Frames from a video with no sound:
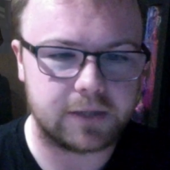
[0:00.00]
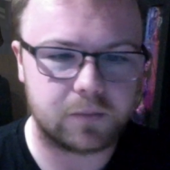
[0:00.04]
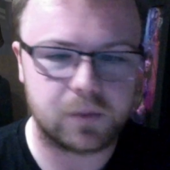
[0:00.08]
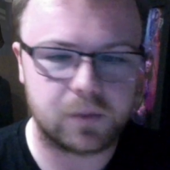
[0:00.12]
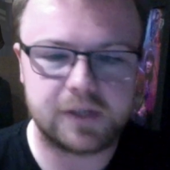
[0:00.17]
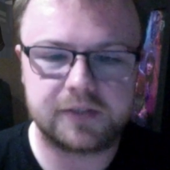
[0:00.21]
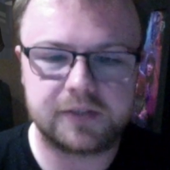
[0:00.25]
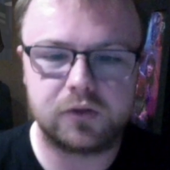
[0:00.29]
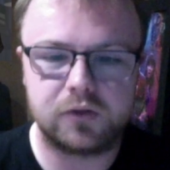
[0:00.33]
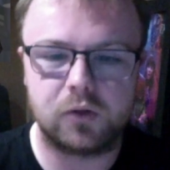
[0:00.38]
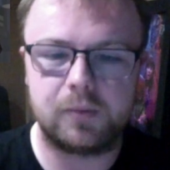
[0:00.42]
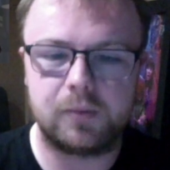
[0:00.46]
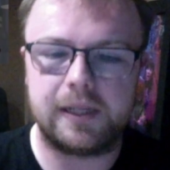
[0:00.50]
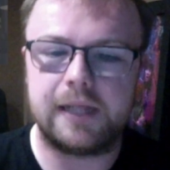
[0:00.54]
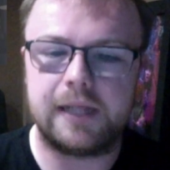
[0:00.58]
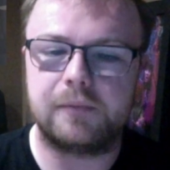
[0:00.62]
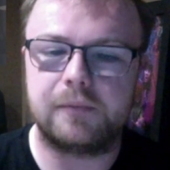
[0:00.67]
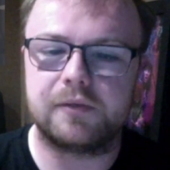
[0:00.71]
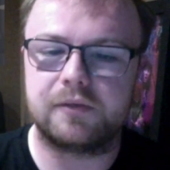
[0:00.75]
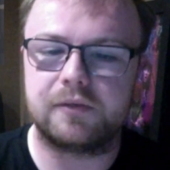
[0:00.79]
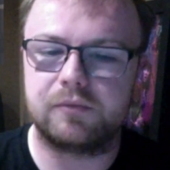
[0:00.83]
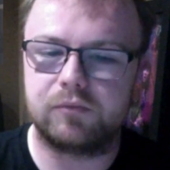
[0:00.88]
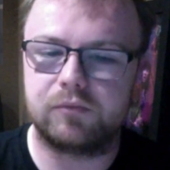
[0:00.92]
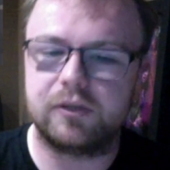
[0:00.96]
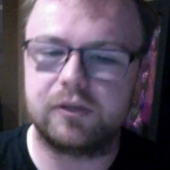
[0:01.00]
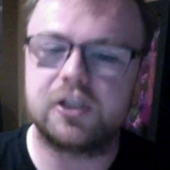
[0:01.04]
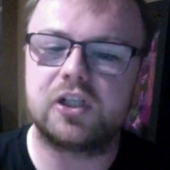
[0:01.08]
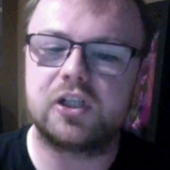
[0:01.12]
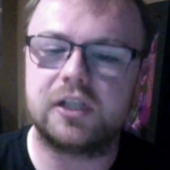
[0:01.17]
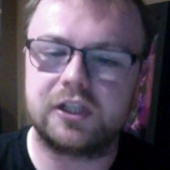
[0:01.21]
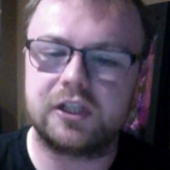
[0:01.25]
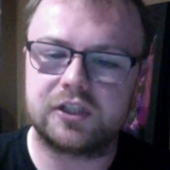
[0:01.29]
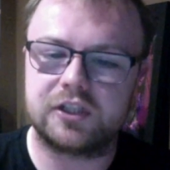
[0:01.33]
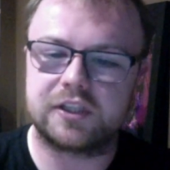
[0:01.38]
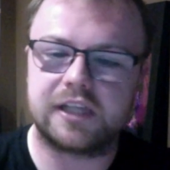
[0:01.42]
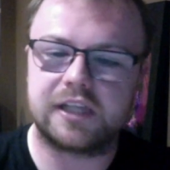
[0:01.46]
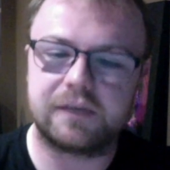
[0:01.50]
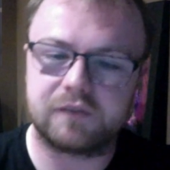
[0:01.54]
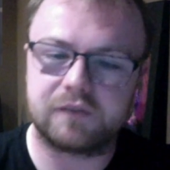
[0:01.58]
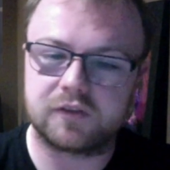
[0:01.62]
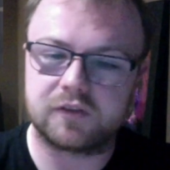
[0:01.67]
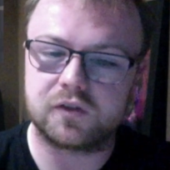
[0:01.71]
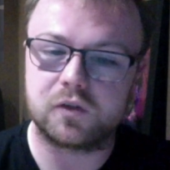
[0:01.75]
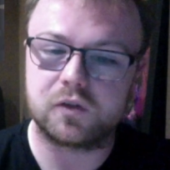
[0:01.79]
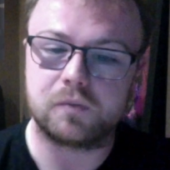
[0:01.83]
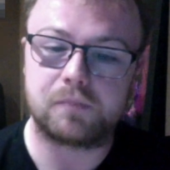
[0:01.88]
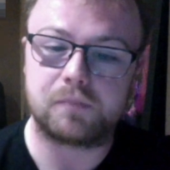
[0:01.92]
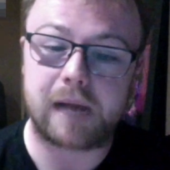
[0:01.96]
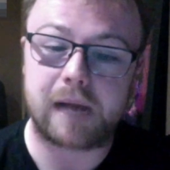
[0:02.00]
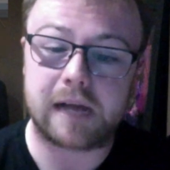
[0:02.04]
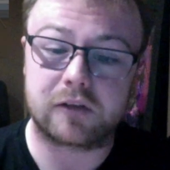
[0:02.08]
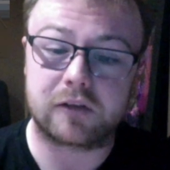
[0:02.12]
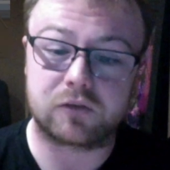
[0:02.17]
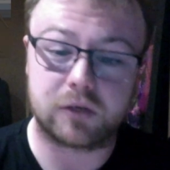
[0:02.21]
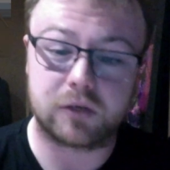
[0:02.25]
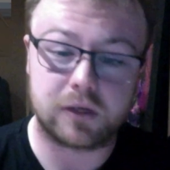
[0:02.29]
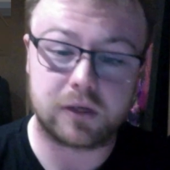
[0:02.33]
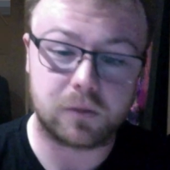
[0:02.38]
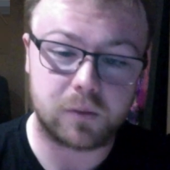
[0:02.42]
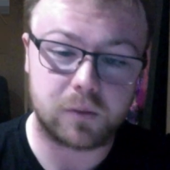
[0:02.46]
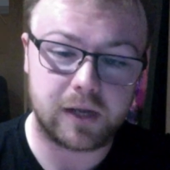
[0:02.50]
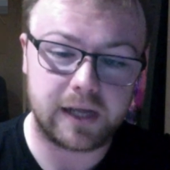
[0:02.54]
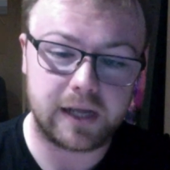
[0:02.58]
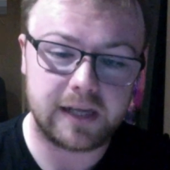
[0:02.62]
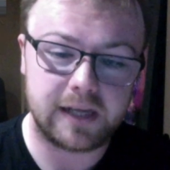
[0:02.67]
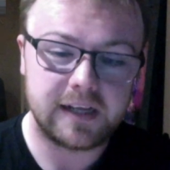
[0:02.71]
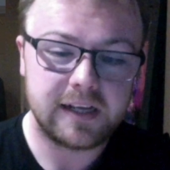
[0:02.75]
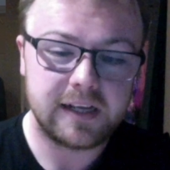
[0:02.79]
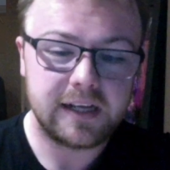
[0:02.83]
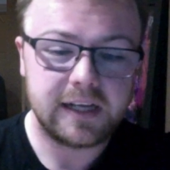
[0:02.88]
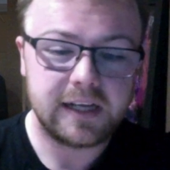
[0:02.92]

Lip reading: whereas normally he would originally just give the suit back straight away.